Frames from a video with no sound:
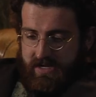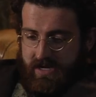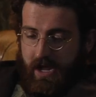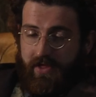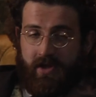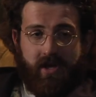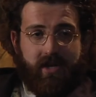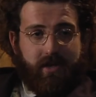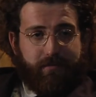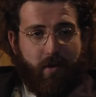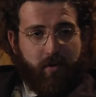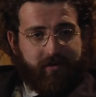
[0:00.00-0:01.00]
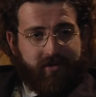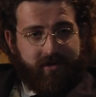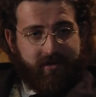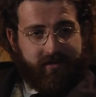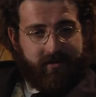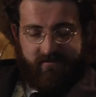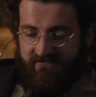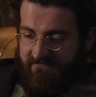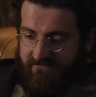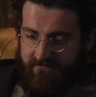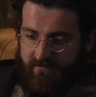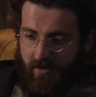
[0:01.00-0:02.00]
Nothing like the posters.
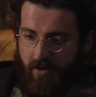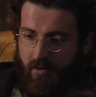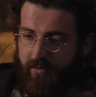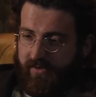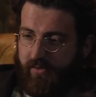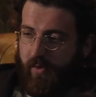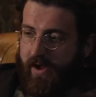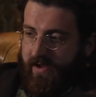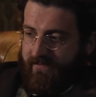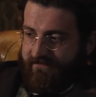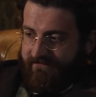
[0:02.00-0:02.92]
Always the way.